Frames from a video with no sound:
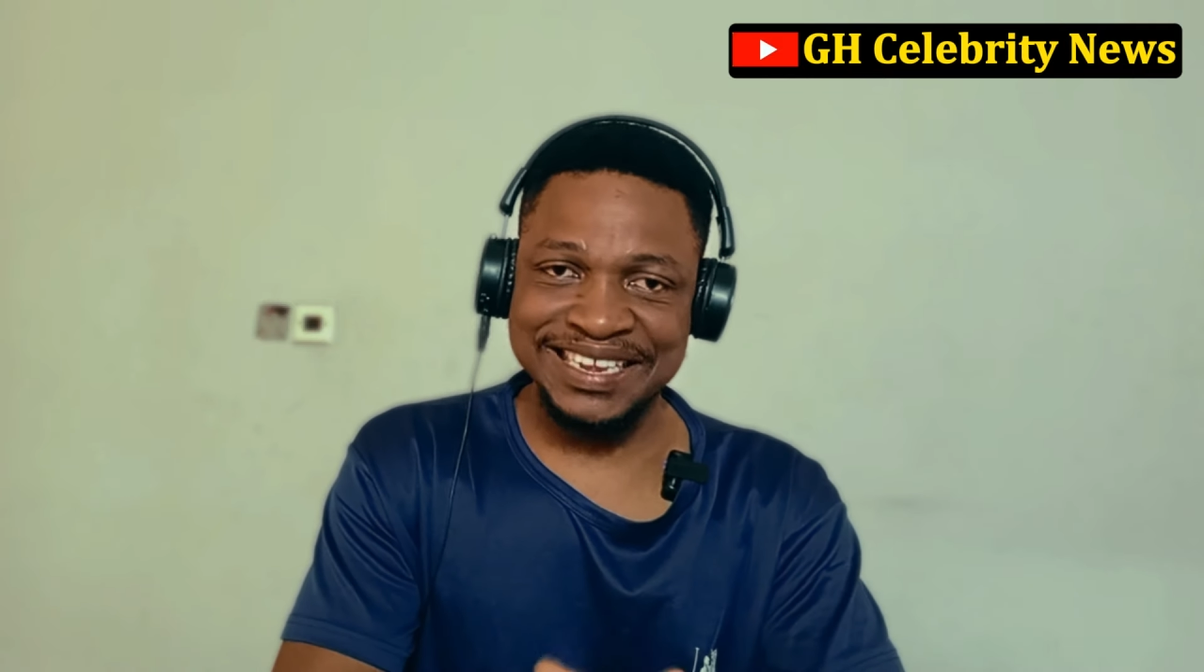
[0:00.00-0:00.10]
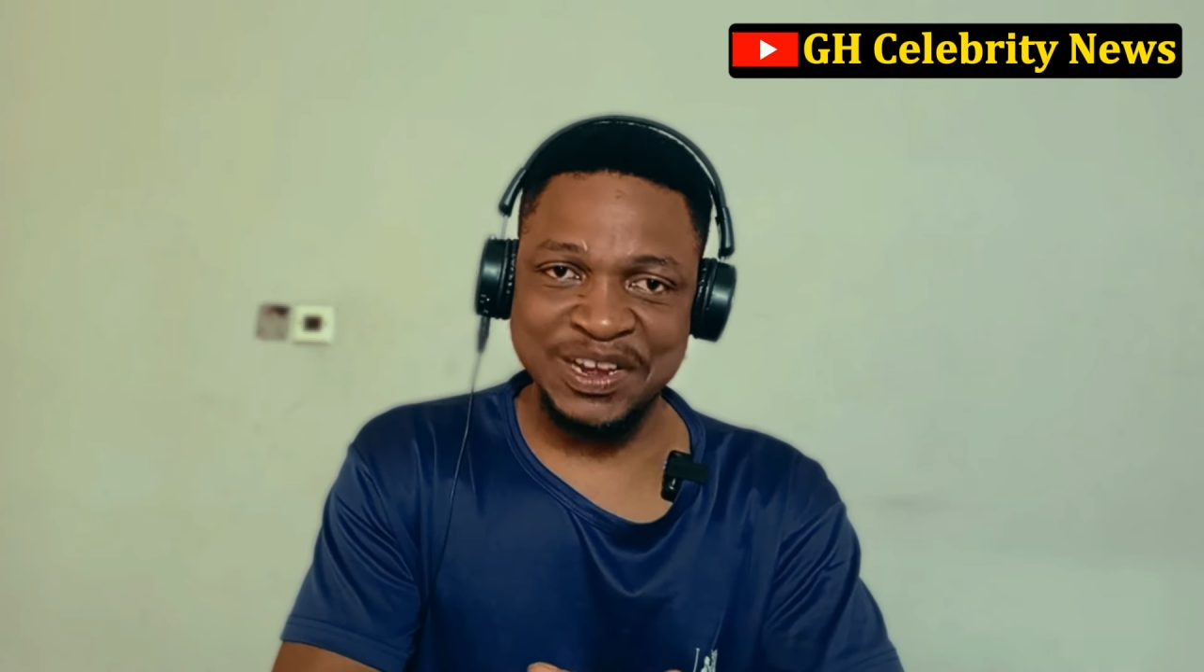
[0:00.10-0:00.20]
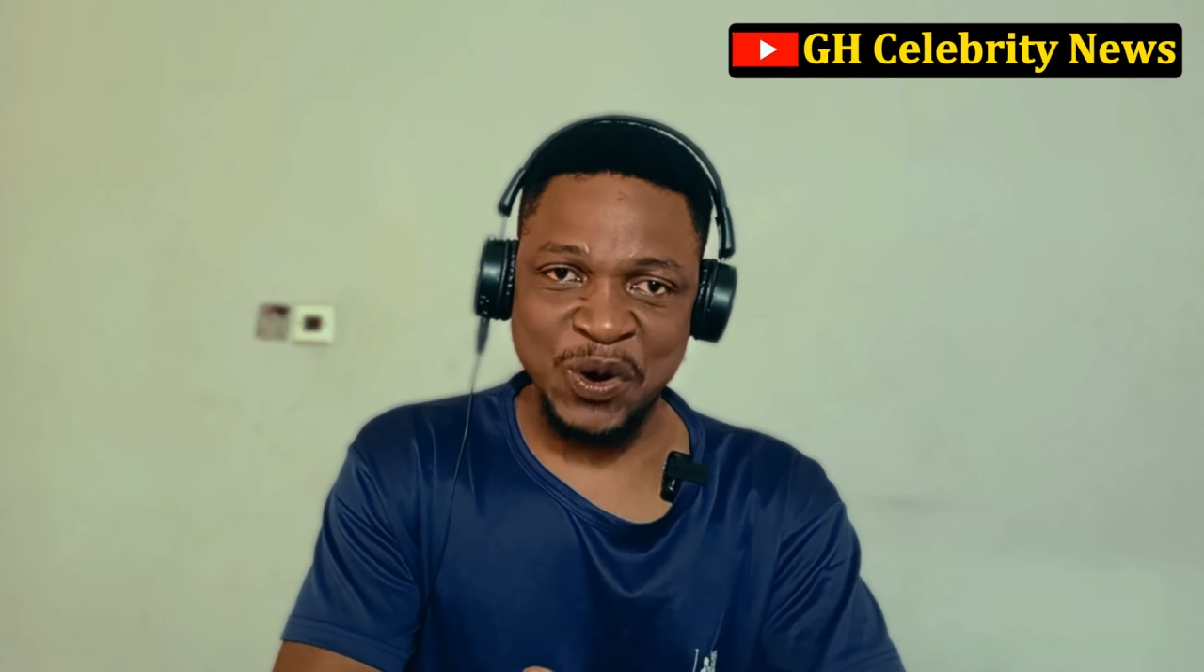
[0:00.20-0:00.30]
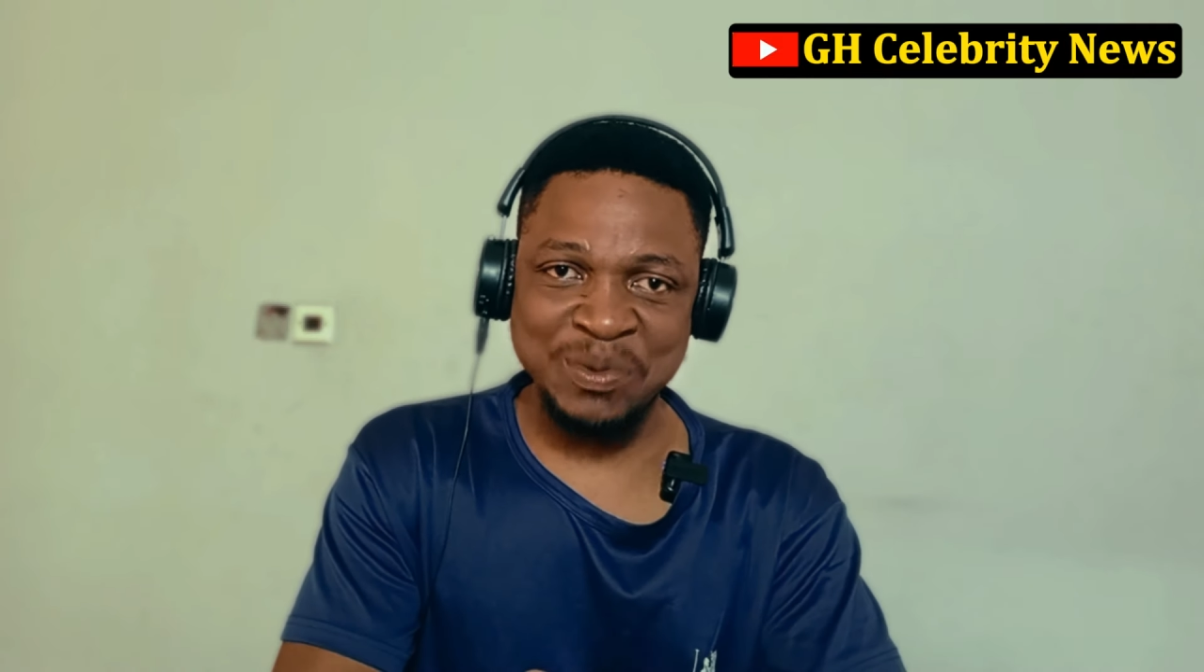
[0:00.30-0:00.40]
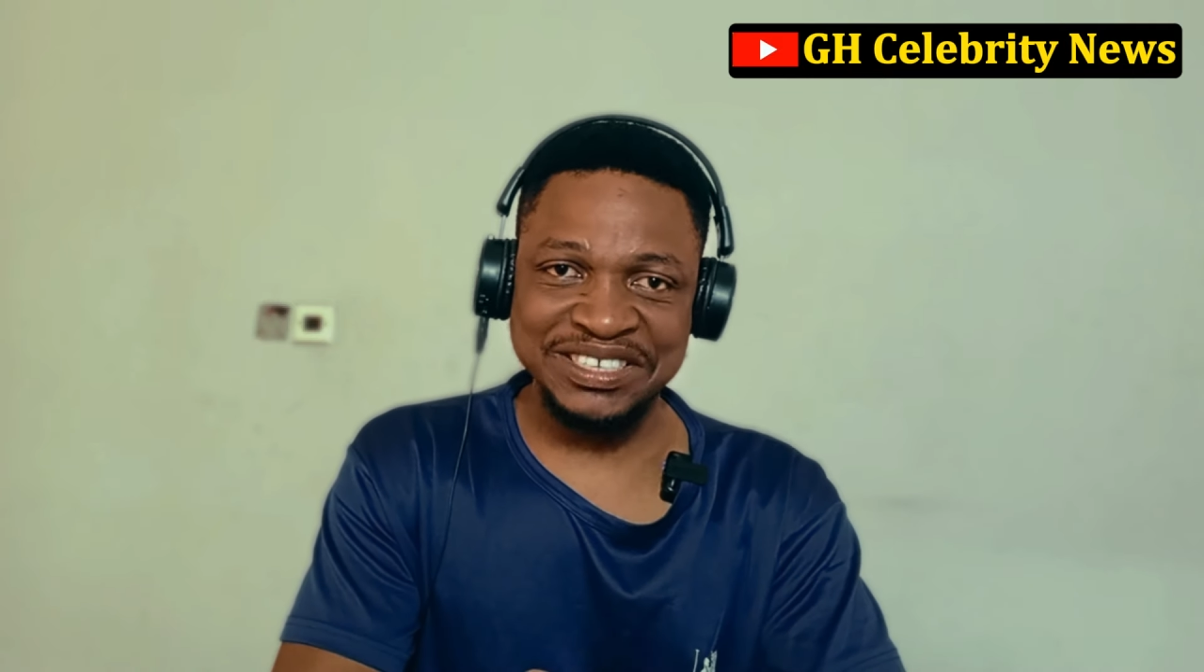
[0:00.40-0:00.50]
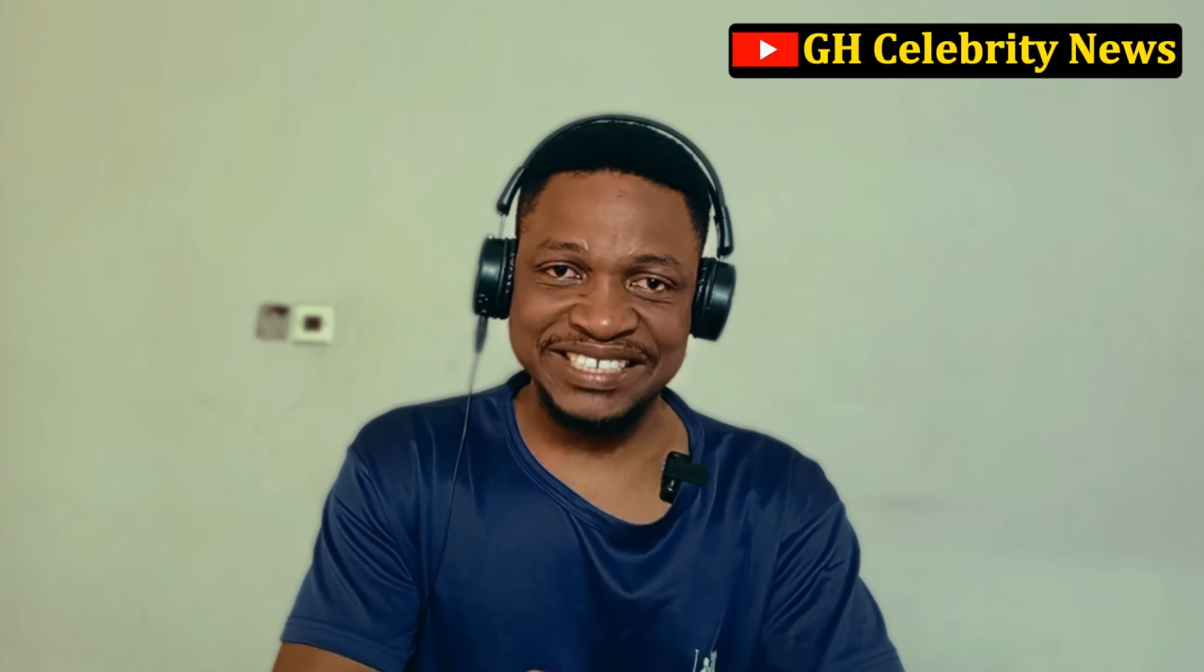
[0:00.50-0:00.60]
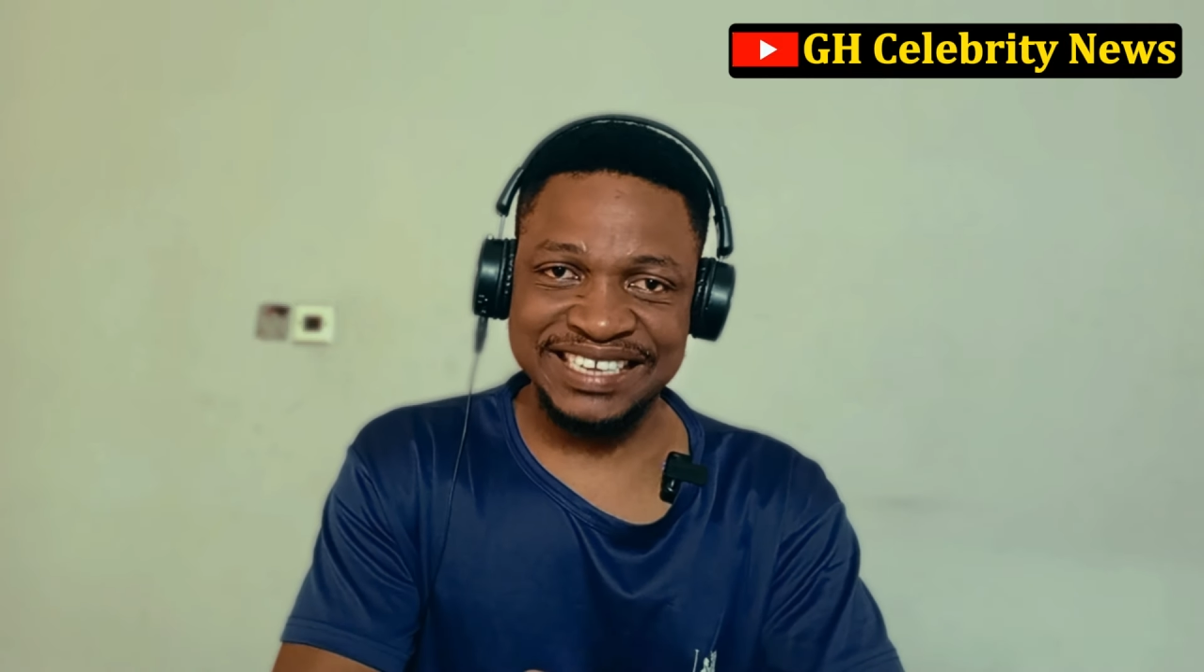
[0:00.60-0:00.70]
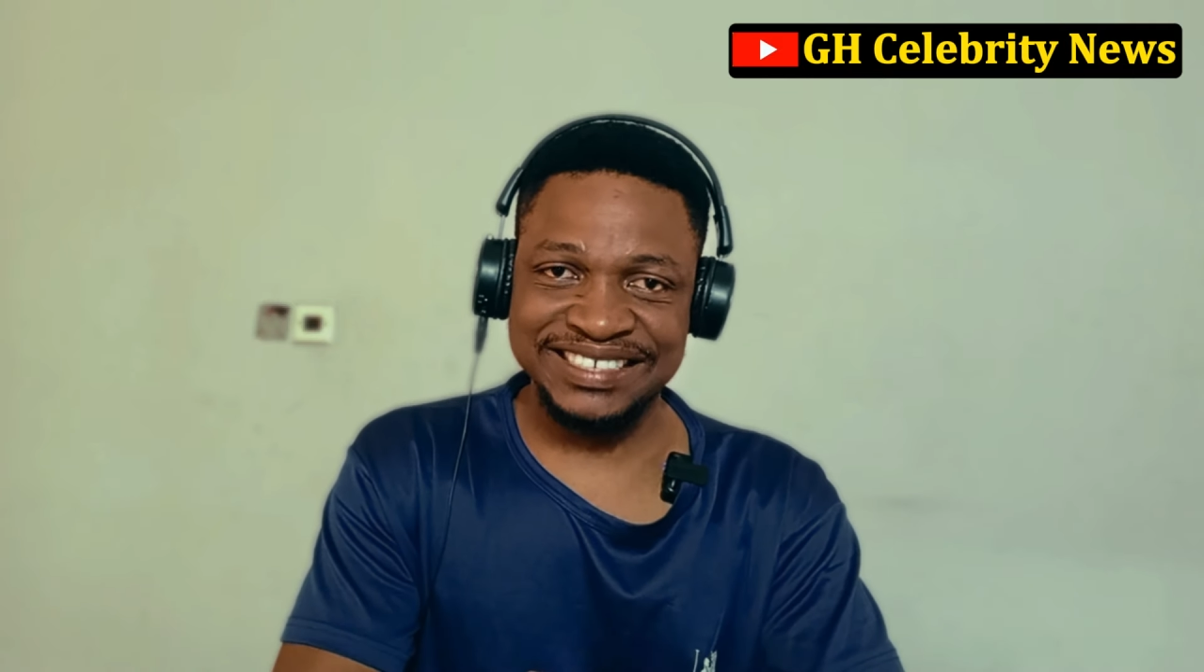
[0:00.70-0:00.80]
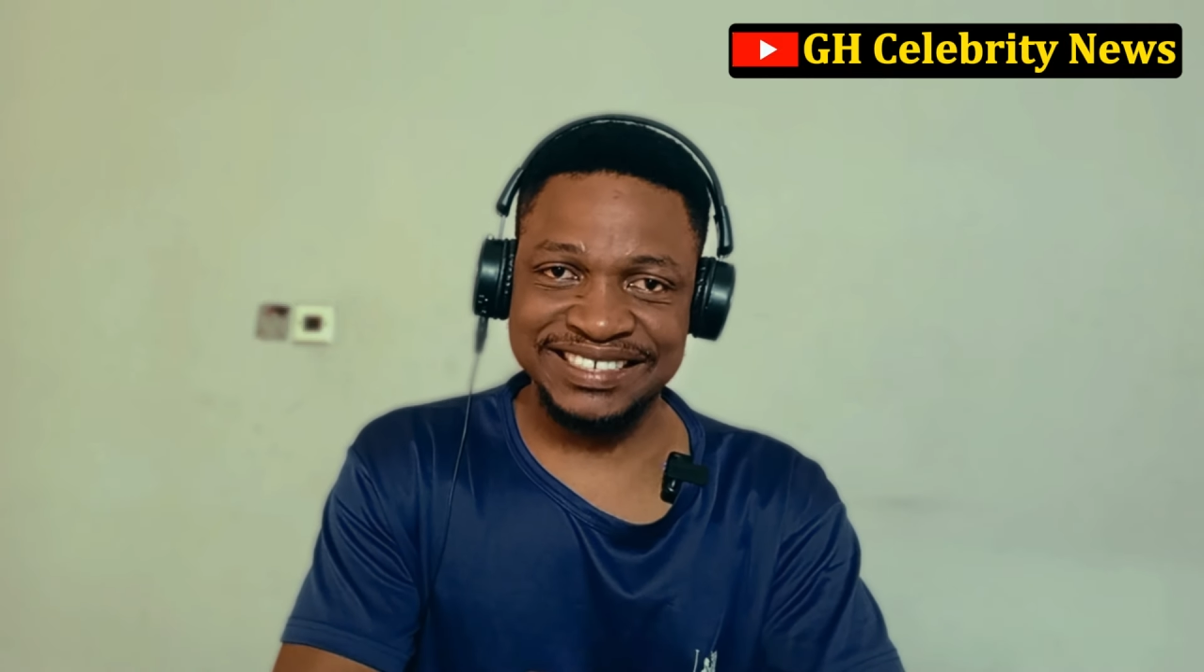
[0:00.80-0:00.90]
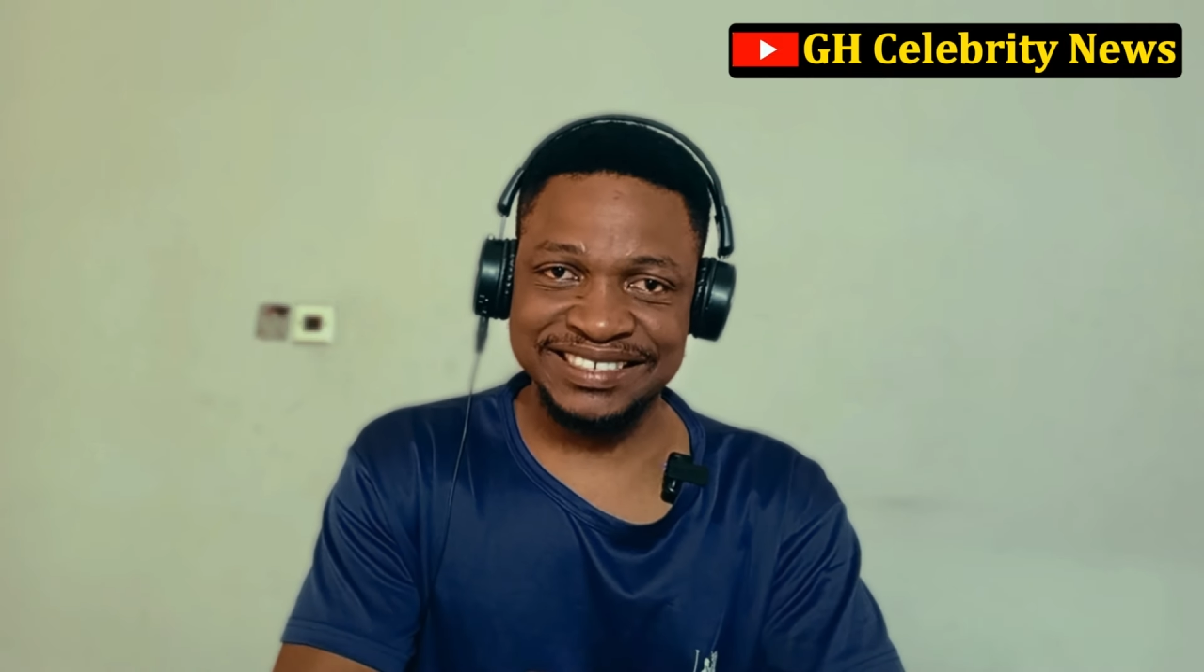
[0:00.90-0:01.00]
in the comment
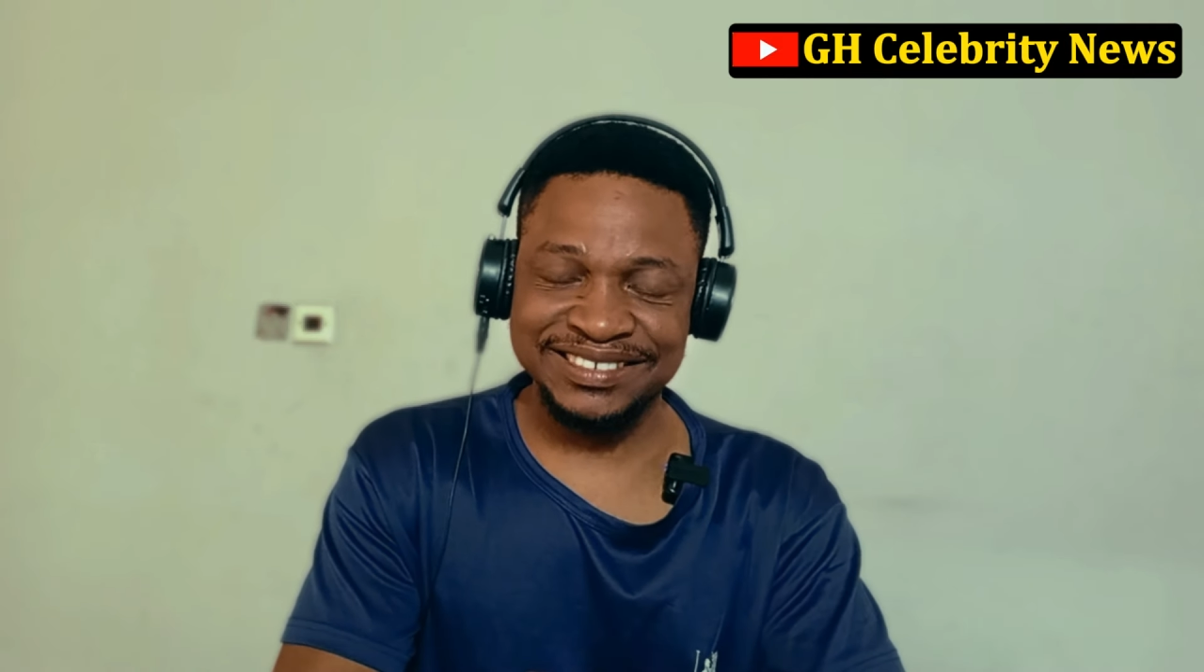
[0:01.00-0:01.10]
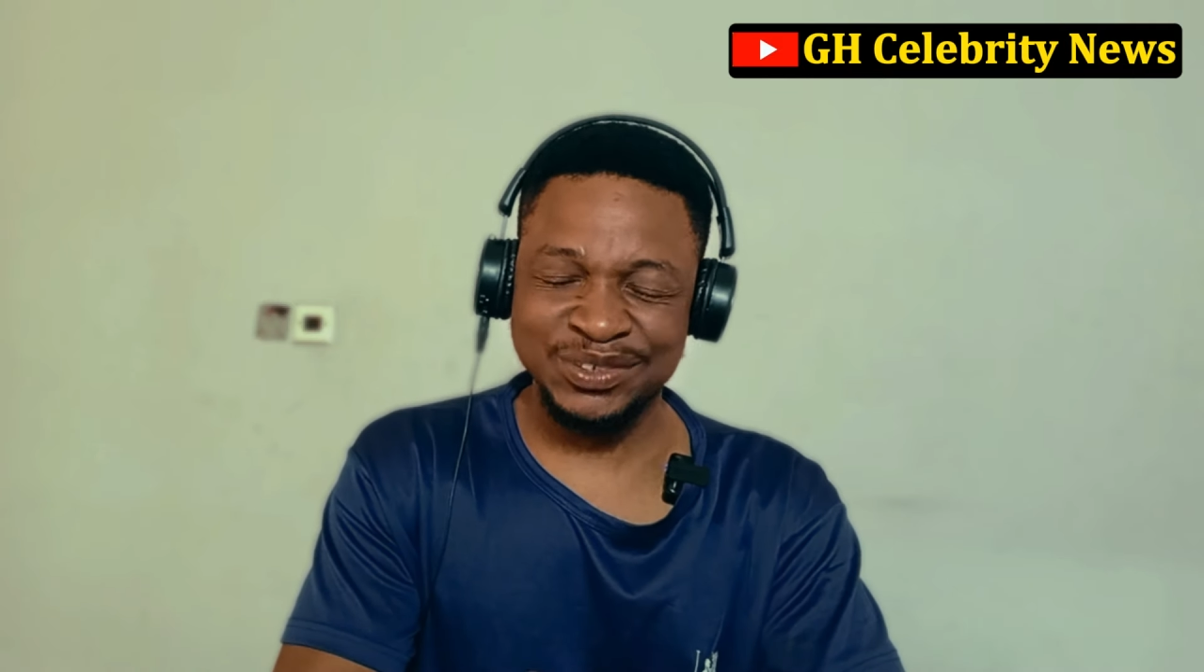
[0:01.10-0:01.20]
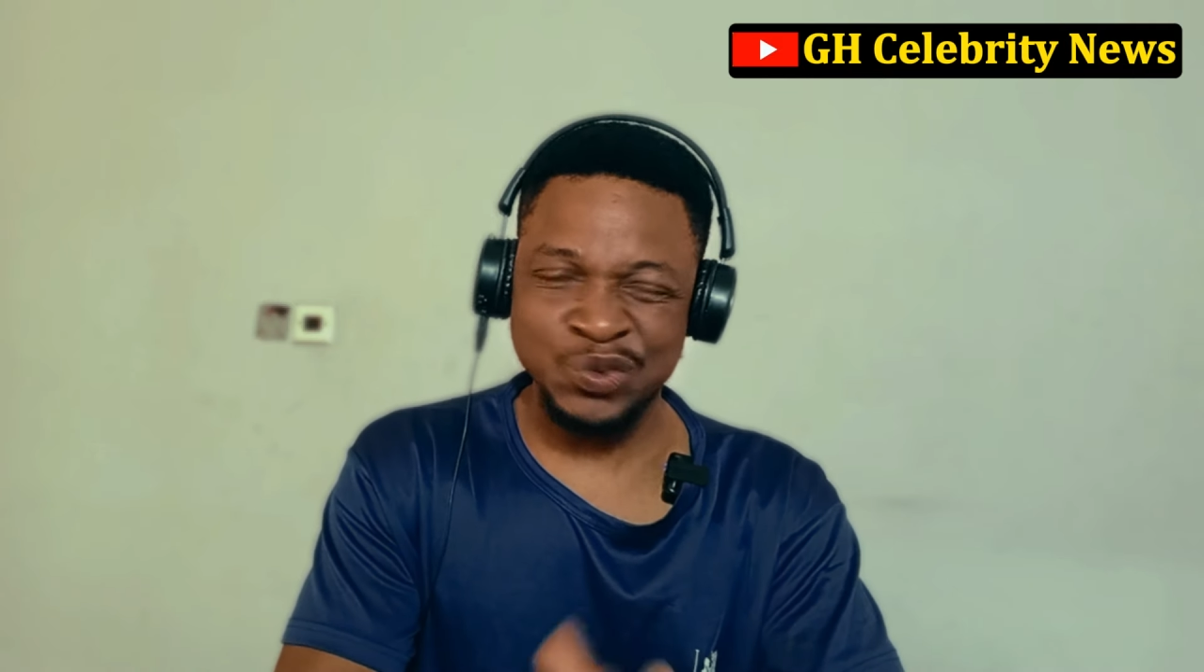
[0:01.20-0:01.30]
section.